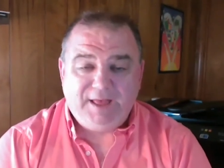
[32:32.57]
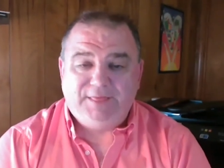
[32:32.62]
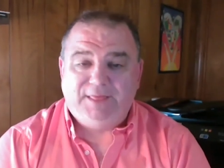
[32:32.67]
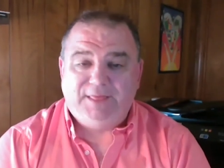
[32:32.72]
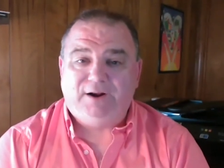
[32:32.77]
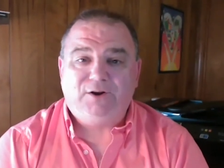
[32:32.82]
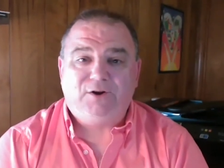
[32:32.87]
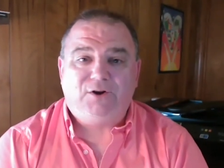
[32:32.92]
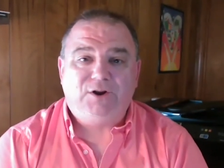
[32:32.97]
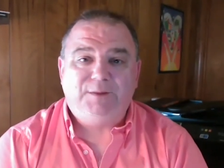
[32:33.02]

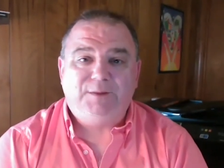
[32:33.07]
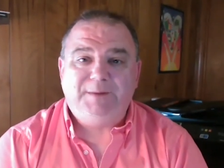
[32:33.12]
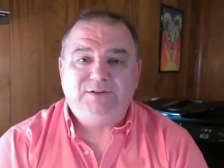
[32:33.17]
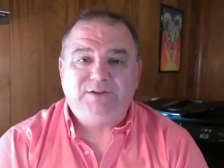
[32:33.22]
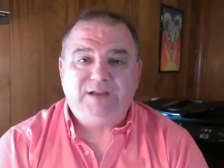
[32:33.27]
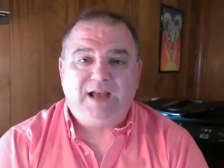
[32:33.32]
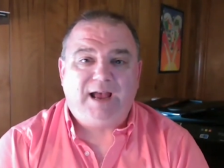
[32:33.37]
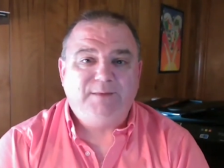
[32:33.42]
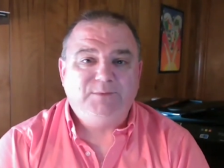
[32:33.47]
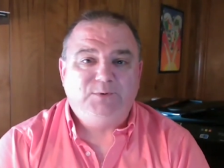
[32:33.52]
There are going to be
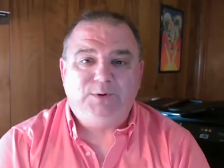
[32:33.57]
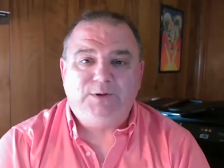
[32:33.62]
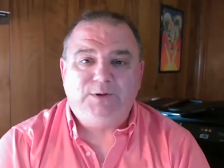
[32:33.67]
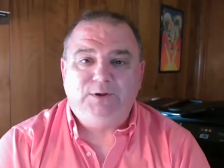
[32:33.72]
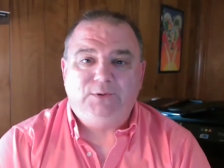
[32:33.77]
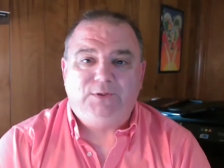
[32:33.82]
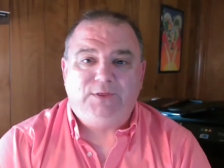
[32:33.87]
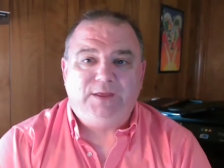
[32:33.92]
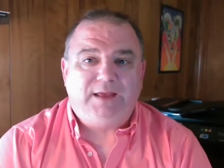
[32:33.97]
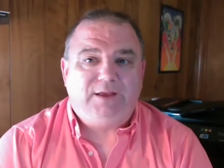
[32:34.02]
times when
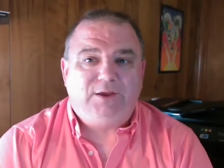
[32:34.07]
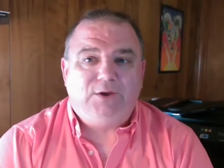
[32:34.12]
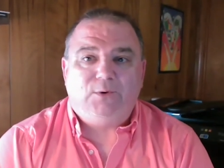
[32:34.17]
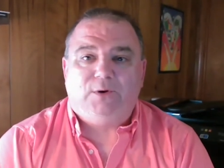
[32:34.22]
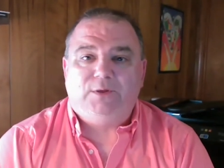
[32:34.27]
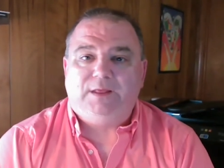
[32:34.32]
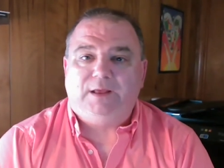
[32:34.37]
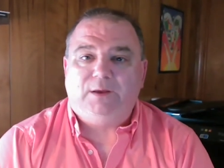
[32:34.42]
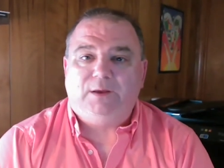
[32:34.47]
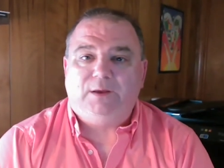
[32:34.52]
you think you
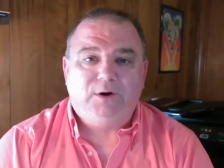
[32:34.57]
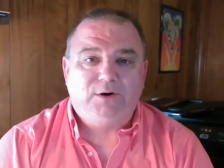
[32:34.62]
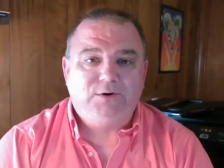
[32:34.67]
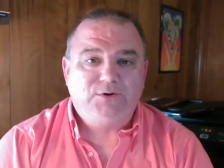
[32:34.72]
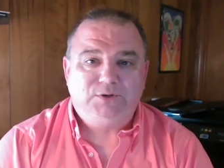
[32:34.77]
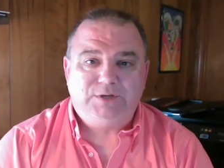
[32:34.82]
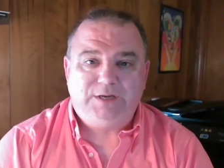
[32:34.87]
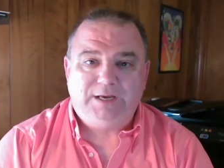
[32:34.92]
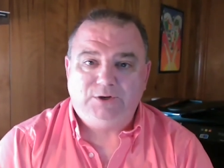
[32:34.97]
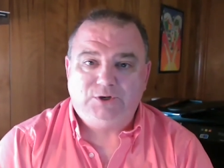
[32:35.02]
are the
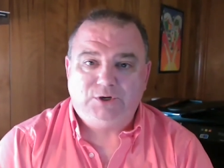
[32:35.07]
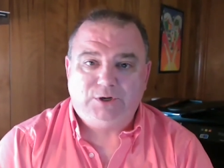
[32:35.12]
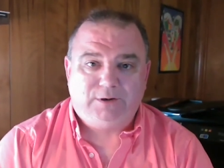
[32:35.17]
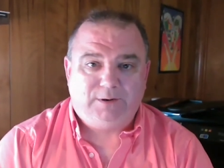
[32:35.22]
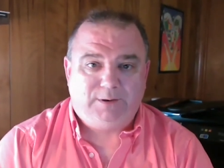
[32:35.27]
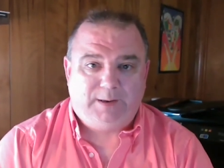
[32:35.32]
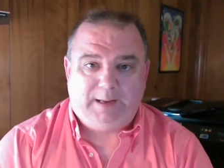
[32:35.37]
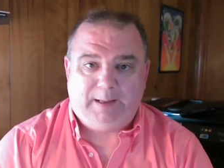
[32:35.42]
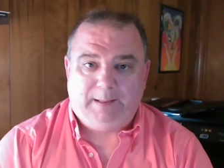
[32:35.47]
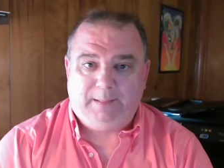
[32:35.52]
worst teacher
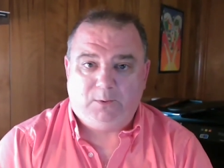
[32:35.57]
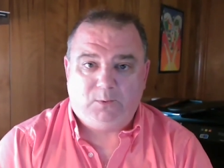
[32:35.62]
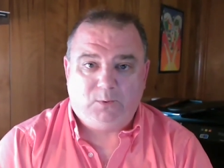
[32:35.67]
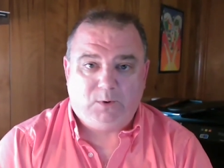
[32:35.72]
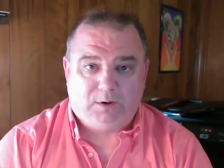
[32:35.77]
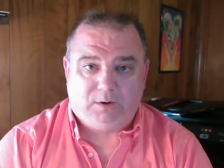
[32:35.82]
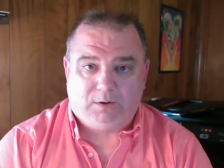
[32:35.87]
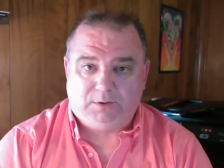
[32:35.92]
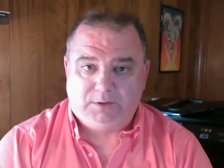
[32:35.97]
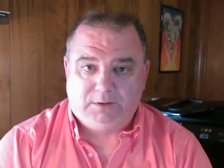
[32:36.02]
in the
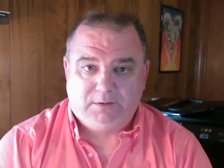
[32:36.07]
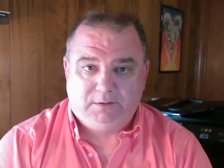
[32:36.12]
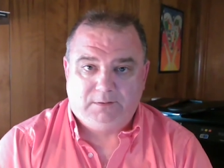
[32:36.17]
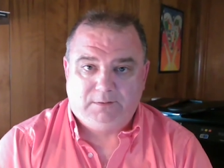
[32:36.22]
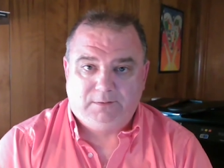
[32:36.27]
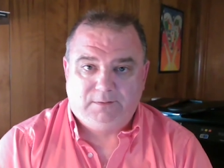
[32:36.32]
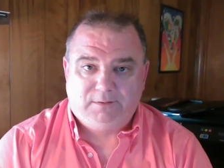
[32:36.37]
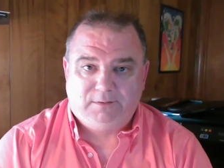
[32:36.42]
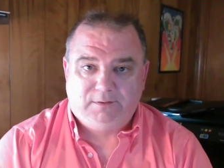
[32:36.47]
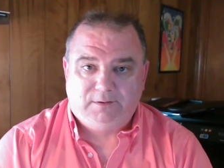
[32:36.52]
world
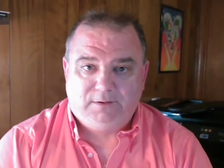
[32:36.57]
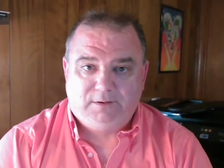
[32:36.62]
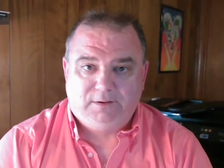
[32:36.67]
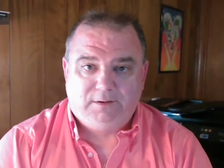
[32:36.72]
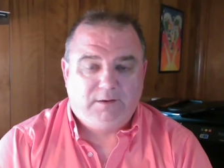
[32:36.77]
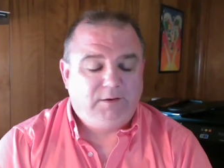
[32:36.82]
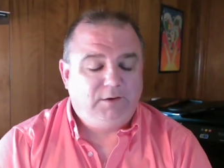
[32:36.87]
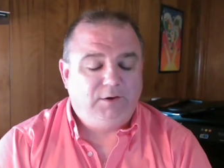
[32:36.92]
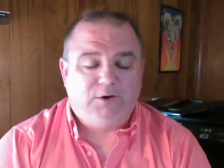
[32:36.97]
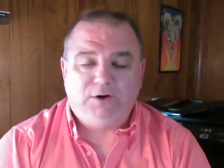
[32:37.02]

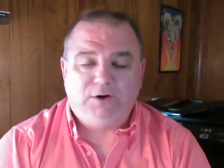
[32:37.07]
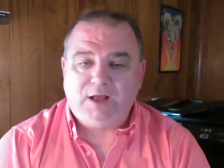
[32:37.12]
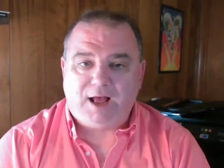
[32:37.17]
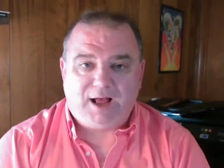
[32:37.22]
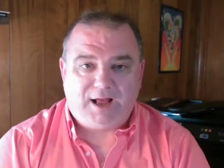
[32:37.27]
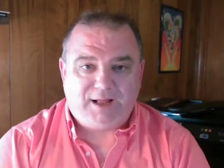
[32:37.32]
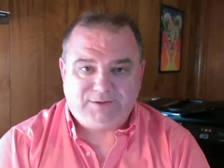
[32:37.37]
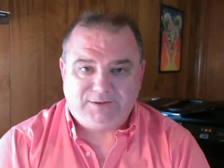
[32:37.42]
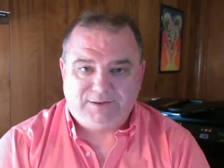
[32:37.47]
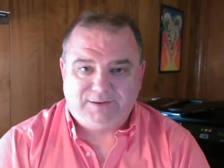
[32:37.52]
you're
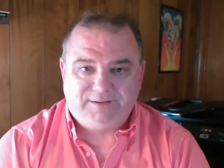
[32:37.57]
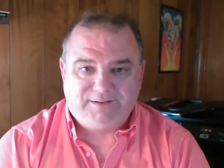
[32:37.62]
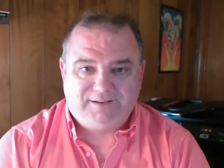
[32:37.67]
not.